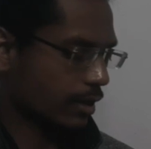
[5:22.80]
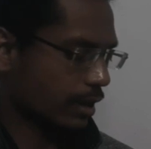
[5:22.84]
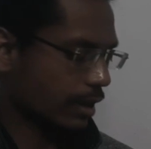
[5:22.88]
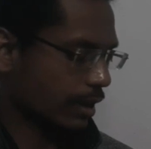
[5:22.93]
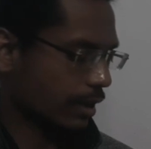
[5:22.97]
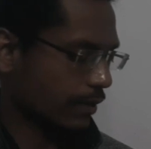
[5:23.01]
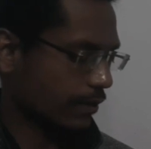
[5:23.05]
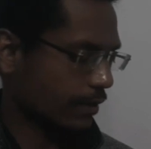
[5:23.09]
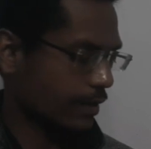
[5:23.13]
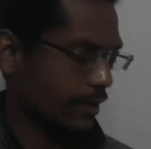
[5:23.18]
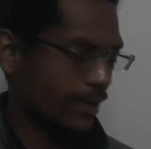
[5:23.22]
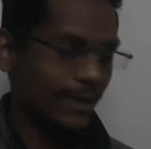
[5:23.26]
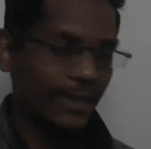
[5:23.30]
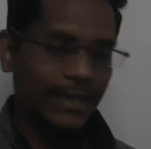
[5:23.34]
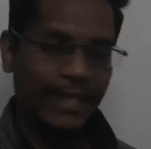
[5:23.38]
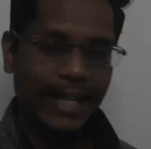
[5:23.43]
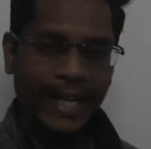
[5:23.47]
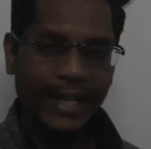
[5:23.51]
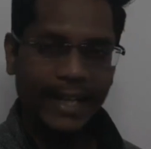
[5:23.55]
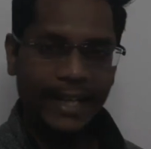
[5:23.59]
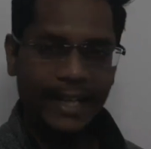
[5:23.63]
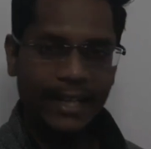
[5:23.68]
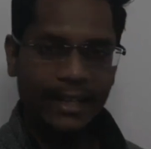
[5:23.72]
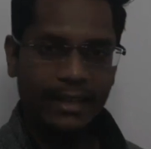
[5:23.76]
After
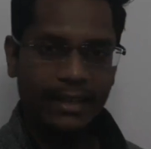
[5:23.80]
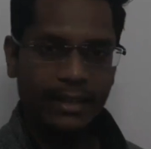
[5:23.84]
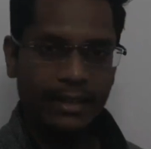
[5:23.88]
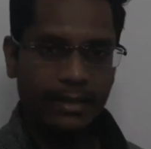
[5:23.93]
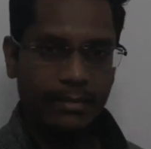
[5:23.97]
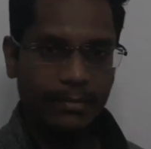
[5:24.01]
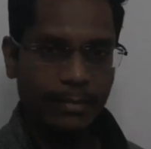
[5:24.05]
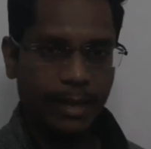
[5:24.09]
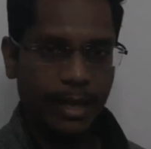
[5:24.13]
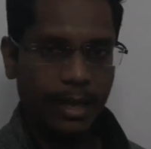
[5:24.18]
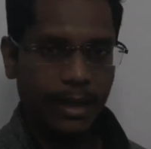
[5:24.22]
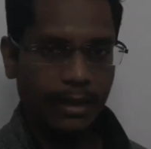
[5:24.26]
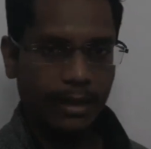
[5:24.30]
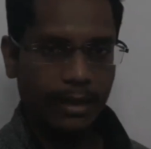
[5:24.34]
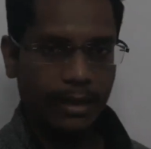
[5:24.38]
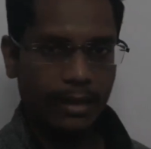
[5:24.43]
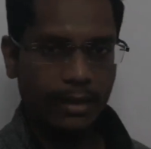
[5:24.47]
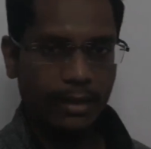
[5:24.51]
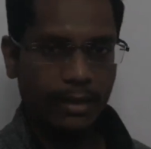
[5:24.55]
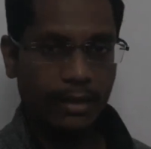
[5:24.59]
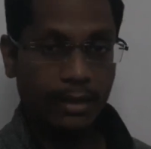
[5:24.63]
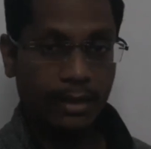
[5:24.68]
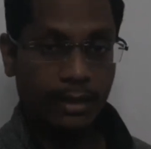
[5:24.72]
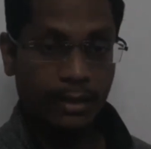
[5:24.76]
striking this
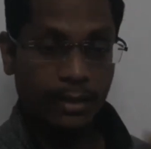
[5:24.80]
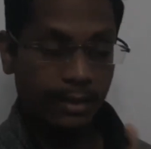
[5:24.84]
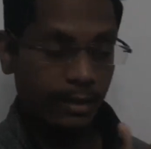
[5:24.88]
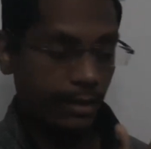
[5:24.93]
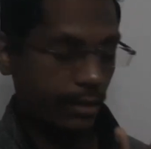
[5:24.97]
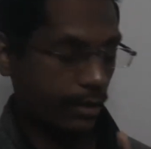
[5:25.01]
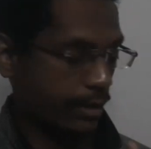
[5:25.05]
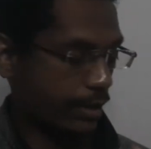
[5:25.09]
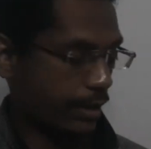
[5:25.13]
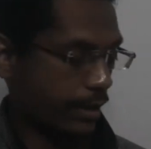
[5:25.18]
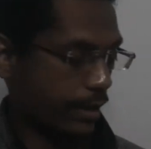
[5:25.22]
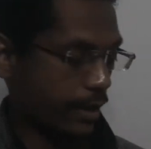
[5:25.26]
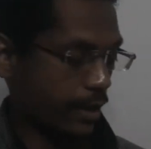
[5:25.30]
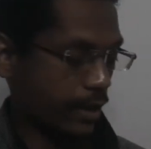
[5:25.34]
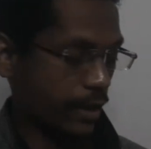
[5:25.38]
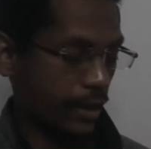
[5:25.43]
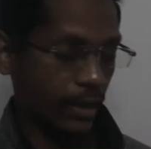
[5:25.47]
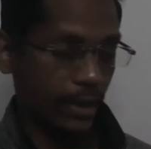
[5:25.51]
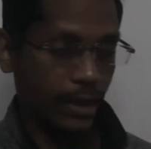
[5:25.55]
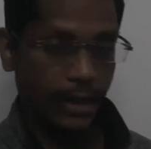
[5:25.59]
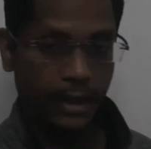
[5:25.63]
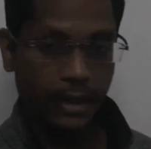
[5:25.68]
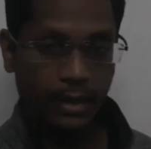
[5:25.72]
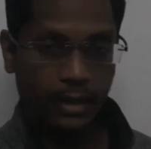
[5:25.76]
marker, they are
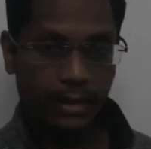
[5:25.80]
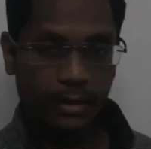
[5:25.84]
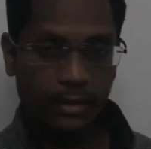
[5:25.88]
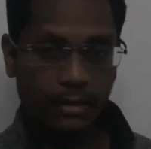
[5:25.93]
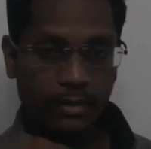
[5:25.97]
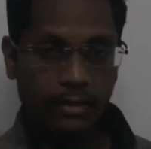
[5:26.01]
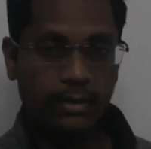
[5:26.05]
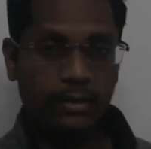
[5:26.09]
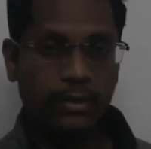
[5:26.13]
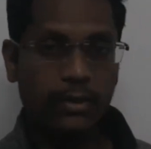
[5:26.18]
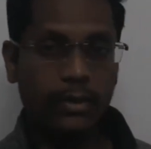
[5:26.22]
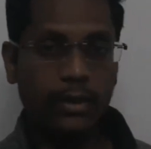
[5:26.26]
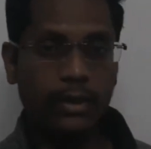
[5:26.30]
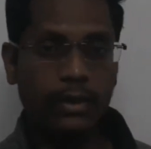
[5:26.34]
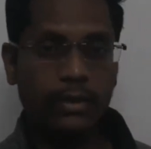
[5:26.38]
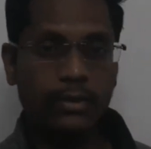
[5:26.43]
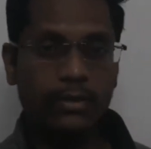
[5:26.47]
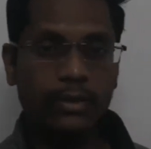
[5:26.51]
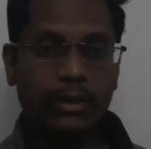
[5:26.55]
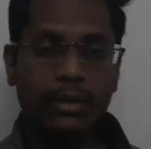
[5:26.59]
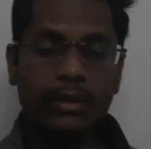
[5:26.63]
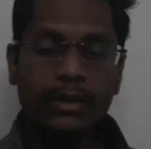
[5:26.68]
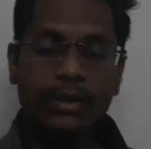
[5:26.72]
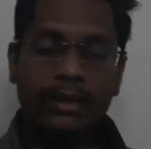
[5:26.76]
again going to
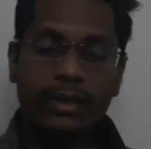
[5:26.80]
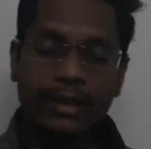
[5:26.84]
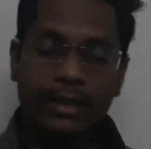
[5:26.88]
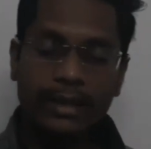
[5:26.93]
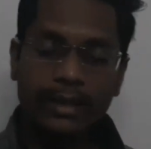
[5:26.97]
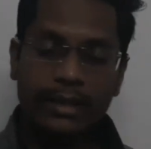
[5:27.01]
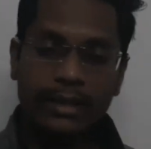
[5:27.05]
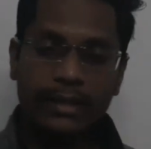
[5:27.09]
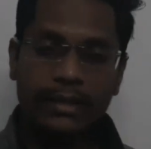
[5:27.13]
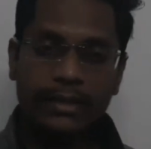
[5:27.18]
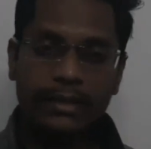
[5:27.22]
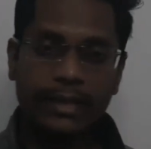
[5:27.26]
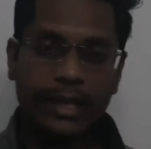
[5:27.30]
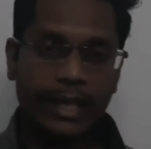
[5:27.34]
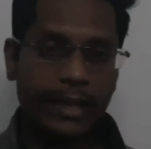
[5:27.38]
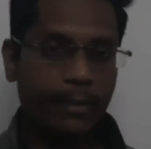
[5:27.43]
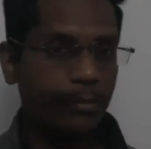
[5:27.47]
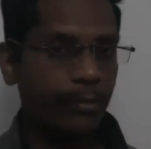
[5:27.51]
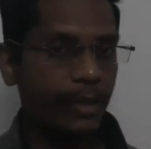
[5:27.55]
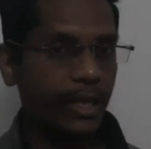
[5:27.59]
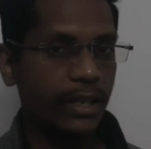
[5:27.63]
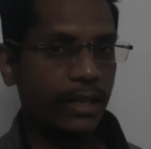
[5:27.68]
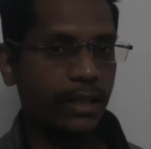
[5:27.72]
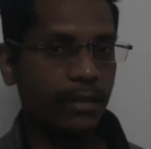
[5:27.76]
the same
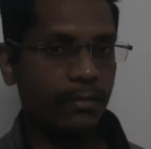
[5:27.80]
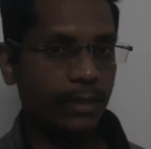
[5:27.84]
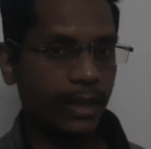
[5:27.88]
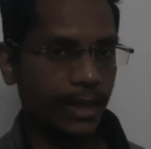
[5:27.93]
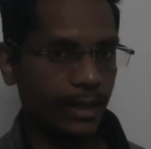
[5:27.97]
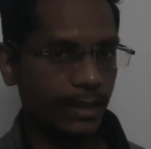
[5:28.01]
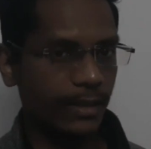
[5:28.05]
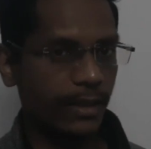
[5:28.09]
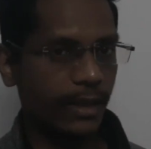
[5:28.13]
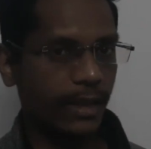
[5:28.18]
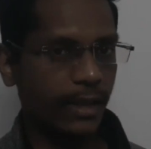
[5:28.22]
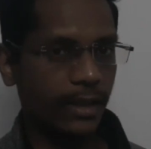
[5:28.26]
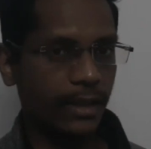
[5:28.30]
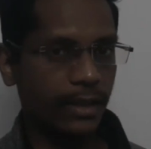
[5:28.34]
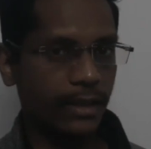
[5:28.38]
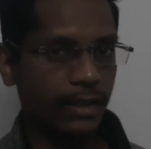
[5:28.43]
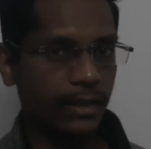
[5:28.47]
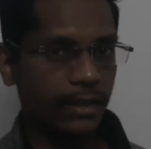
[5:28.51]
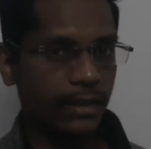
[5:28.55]
medium, that is air.